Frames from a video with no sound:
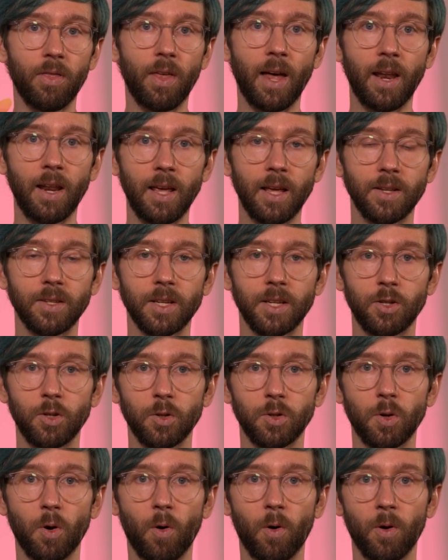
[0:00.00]
that it's a
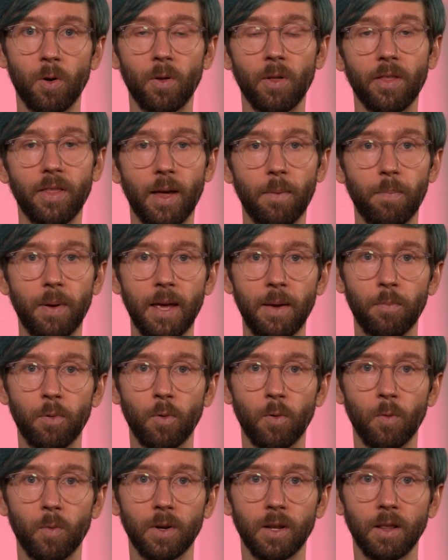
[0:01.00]
tutorial that
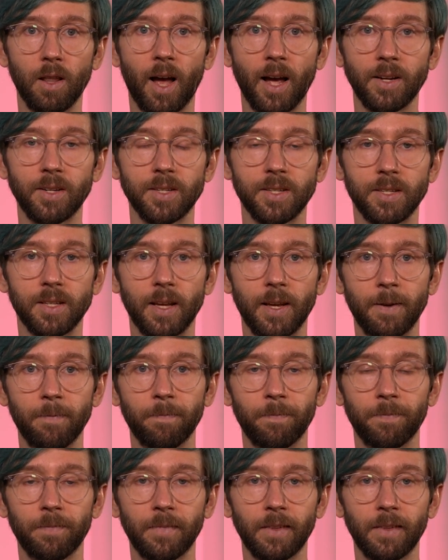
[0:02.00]
people would like to see.